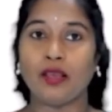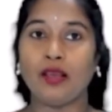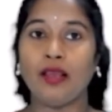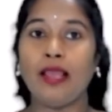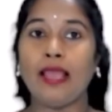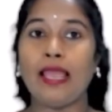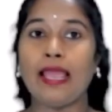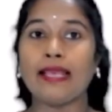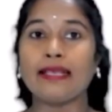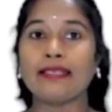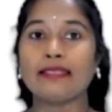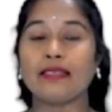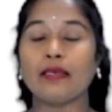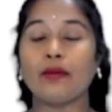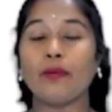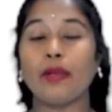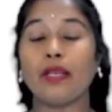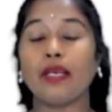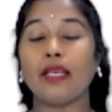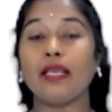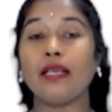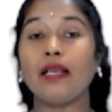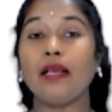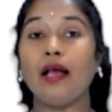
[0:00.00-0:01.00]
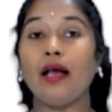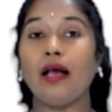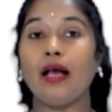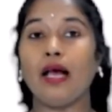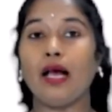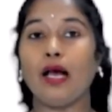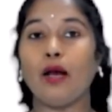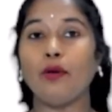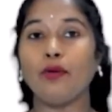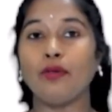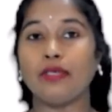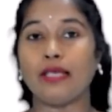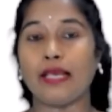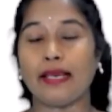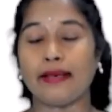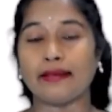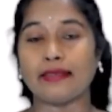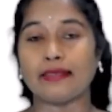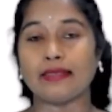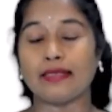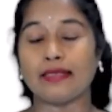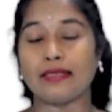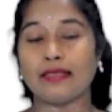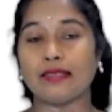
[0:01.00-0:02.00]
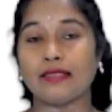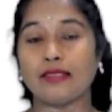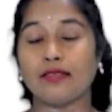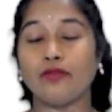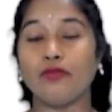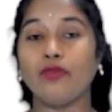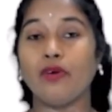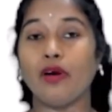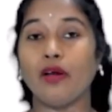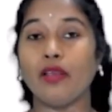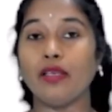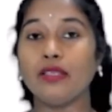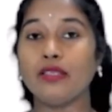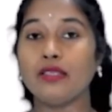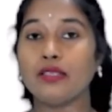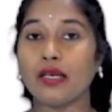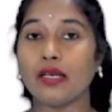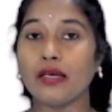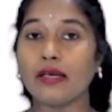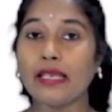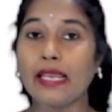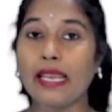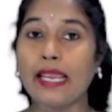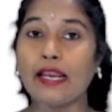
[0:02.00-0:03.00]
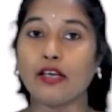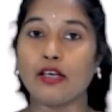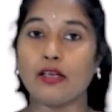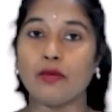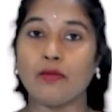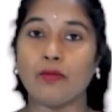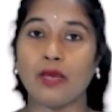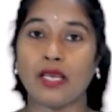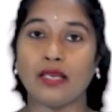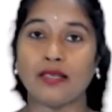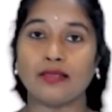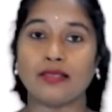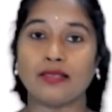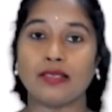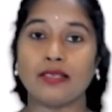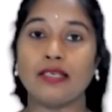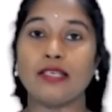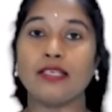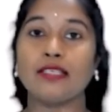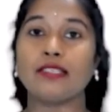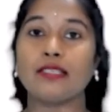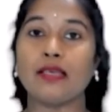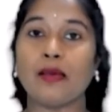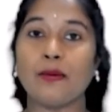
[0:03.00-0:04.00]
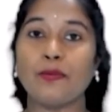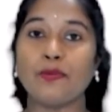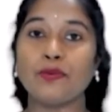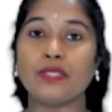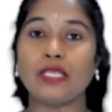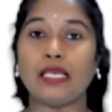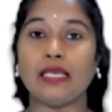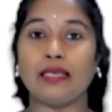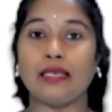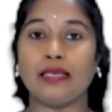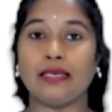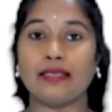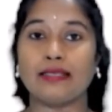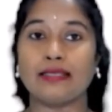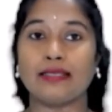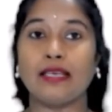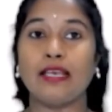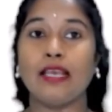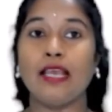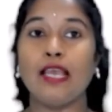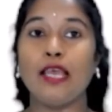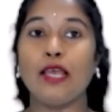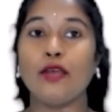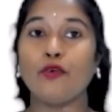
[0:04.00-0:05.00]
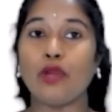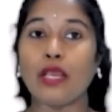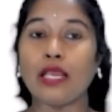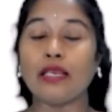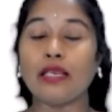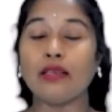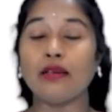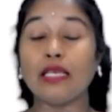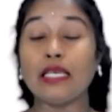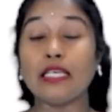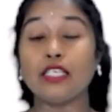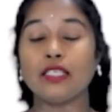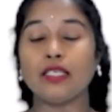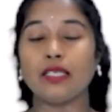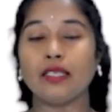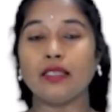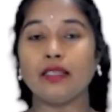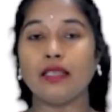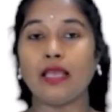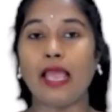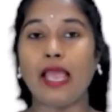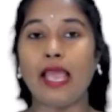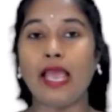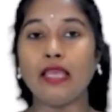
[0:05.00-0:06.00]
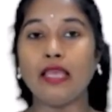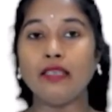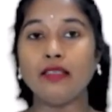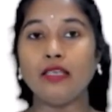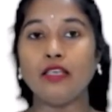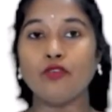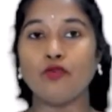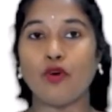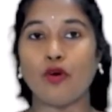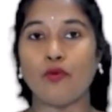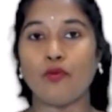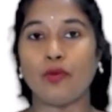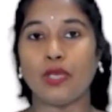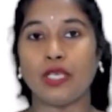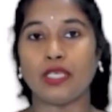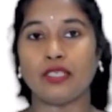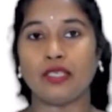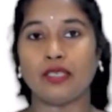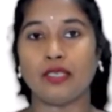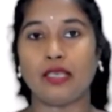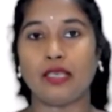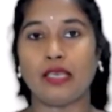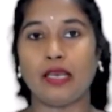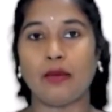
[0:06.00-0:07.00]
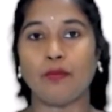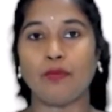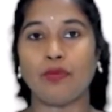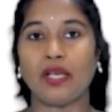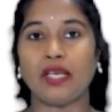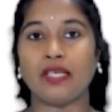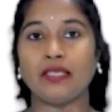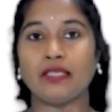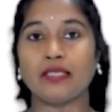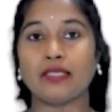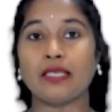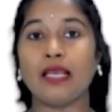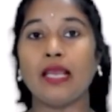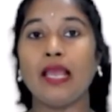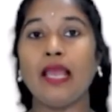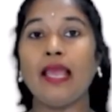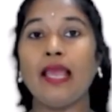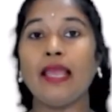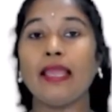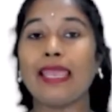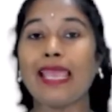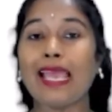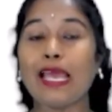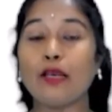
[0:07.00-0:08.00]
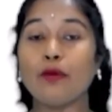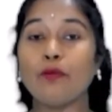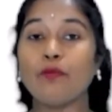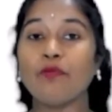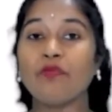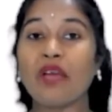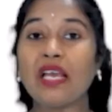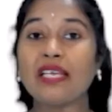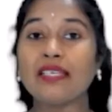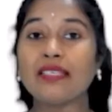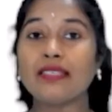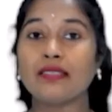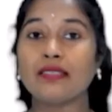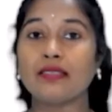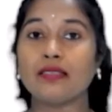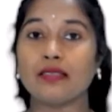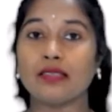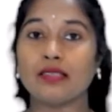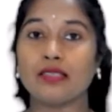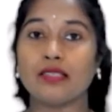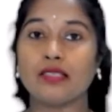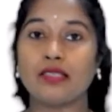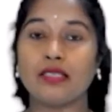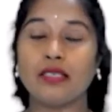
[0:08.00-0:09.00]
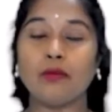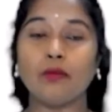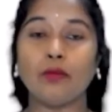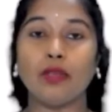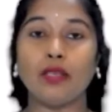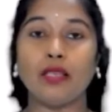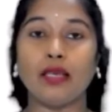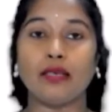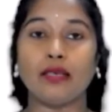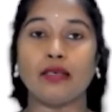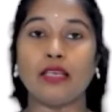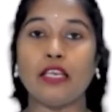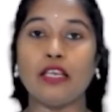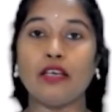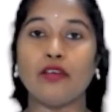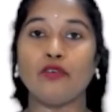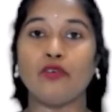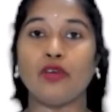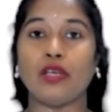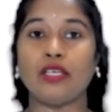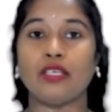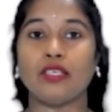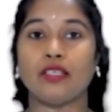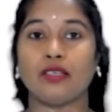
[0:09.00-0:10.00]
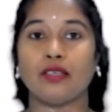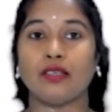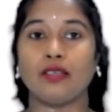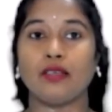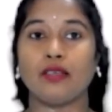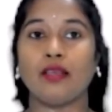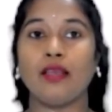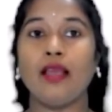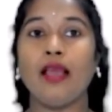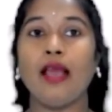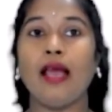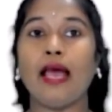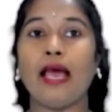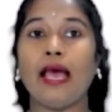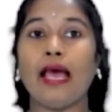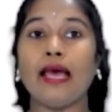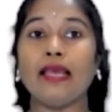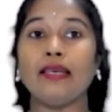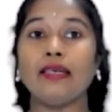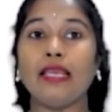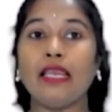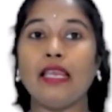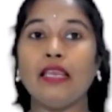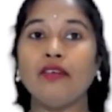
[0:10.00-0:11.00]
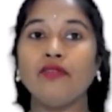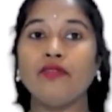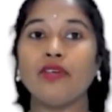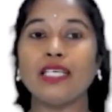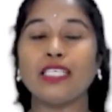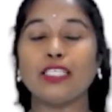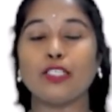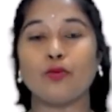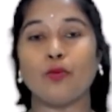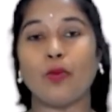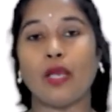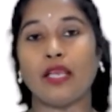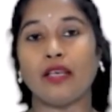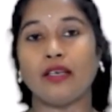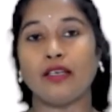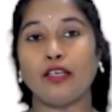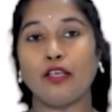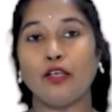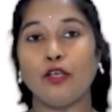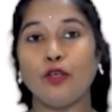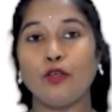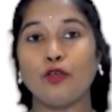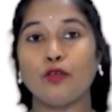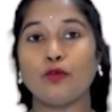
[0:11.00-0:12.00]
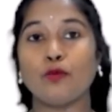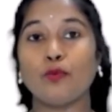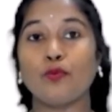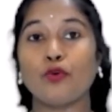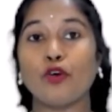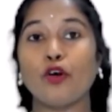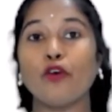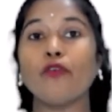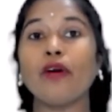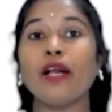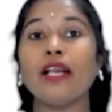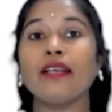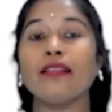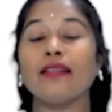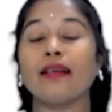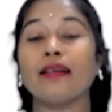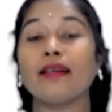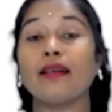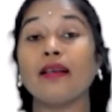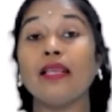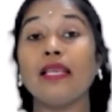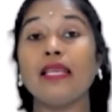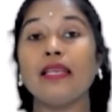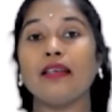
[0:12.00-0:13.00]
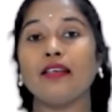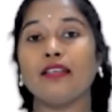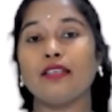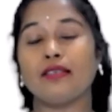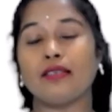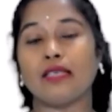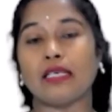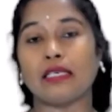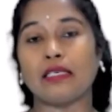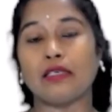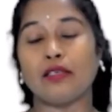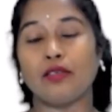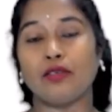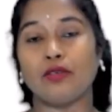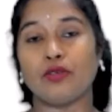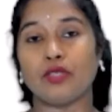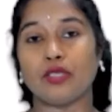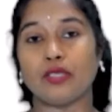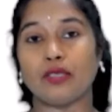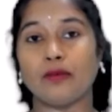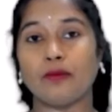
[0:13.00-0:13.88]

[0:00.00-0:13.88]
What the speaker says: examining how taxes, voluntary agreements, subsidies, regulation, and information campaigns can best stimulate innovation and investment to provide the cleaner technology.